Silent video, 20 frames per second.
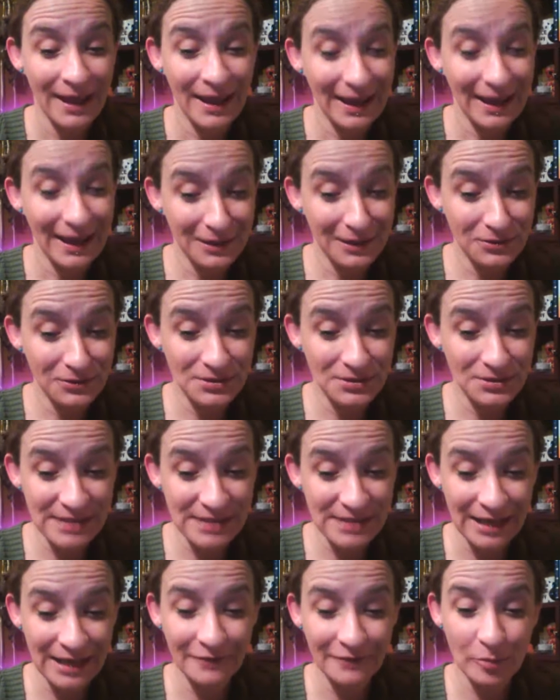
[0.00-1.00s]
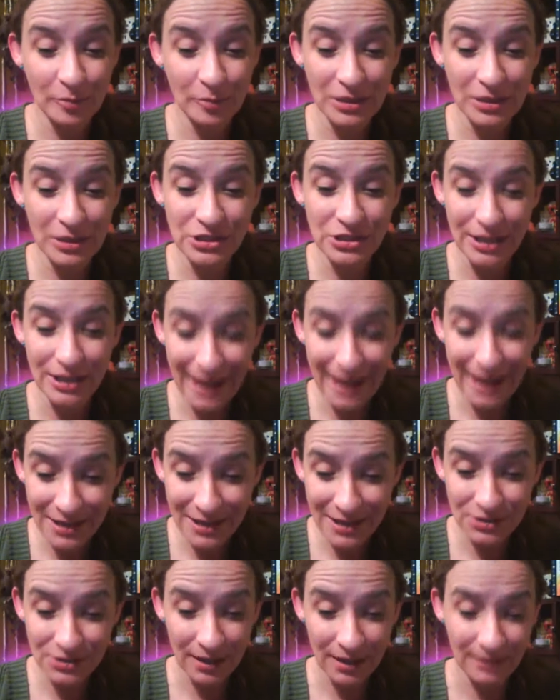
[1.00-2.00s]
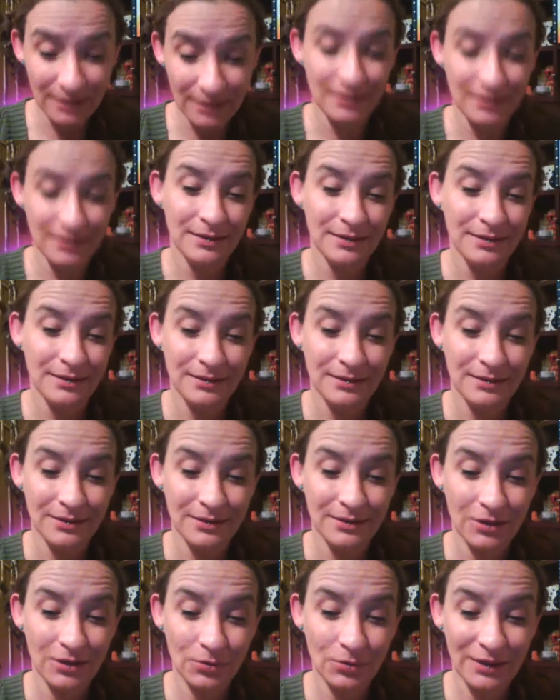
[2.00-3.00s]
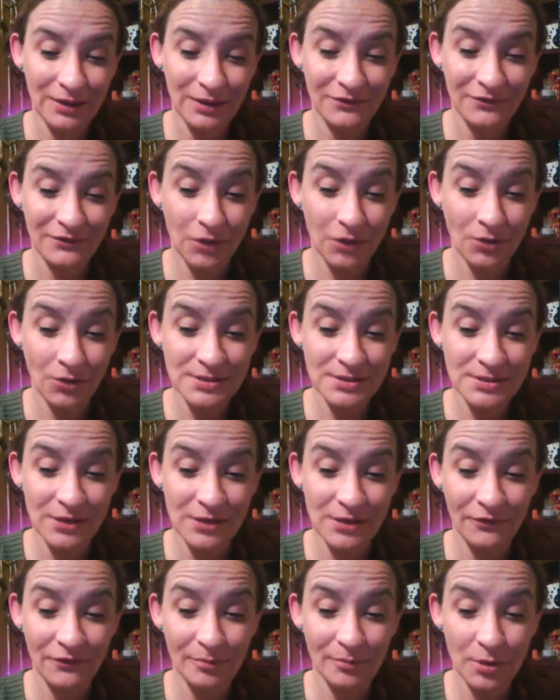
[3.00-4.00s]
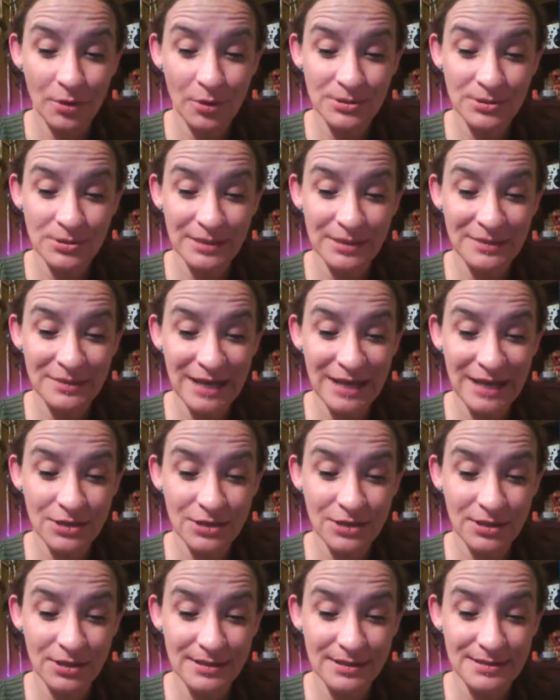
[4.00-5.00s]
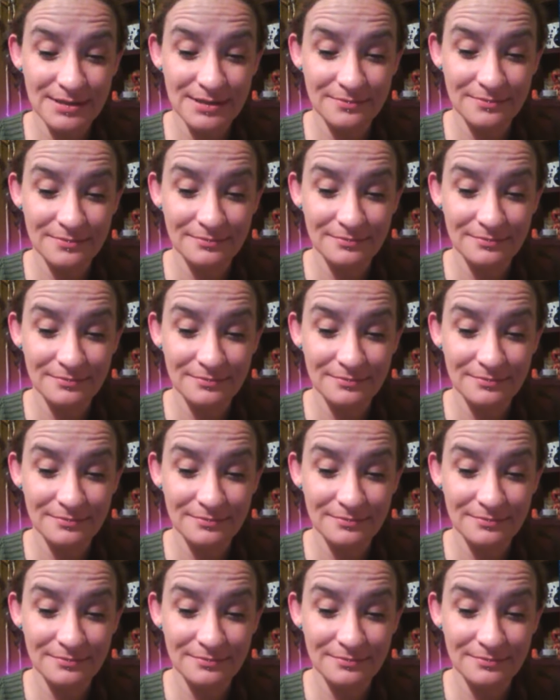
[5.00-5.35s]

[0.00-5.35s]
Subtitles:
And in your state of appreciation, you lift all self-imposed limitations.